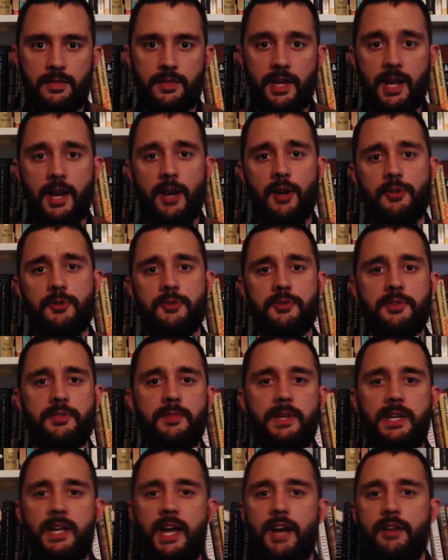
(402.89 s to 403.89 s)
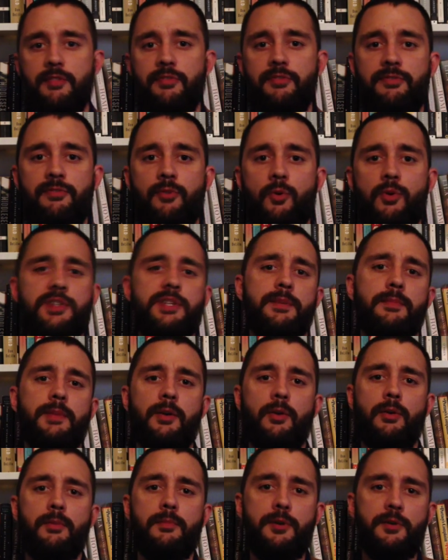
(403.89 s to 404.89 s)
The characters have been kind of
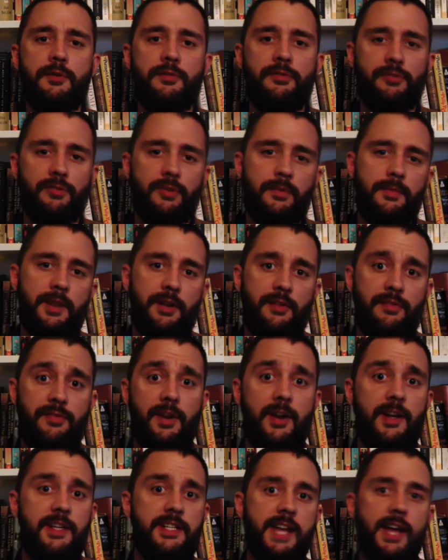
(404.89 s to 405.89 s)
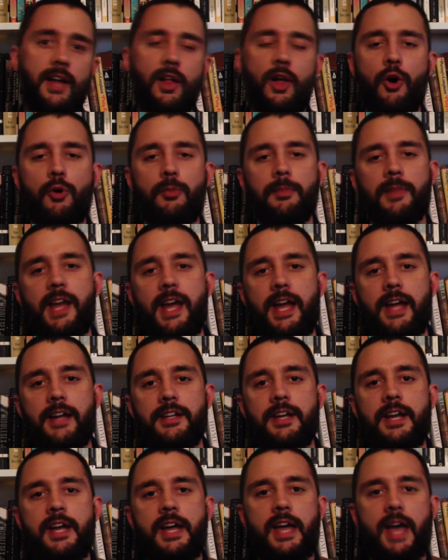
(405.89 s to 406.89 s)
forcibly removed from their fairy tale homeland